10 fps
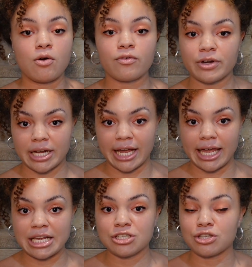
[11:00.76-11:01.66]

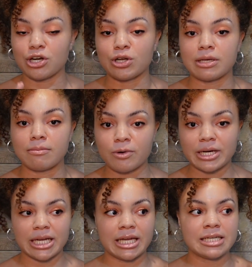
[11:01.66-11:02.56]
overnight, into the early
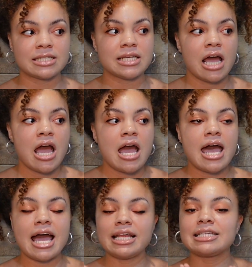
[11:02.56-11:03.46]
mornings.
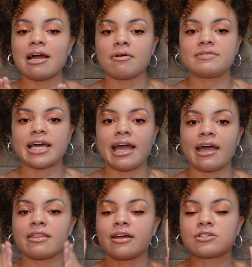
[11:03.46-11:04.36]
Any time of
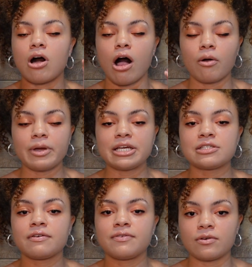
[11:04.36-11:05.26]
day, there's always
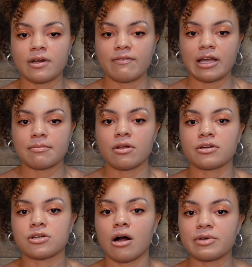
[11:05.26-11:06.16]
food available.
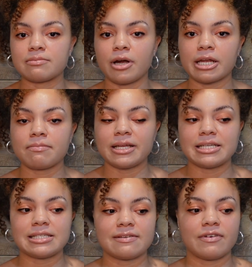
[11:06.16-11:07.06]
There's always
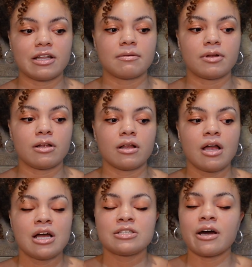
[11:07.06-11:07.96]
marketplaces available.
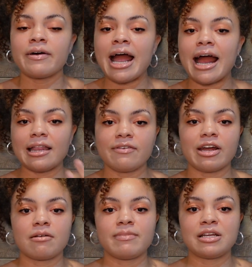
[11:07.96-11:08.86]
So I would highly
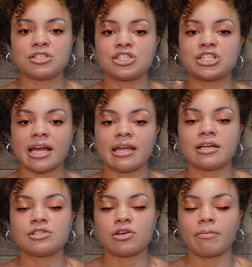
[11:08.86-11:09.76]
recommend just
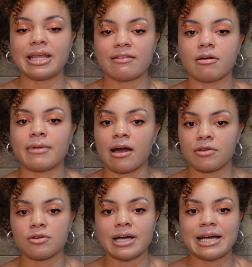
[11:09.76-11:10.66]
checking so many of them
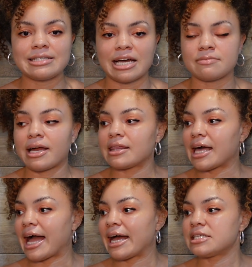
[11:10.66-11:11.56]
out, you guys, as my
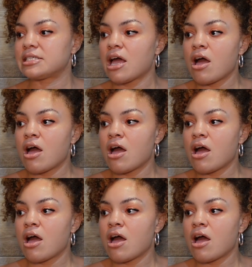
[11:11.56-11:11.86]
last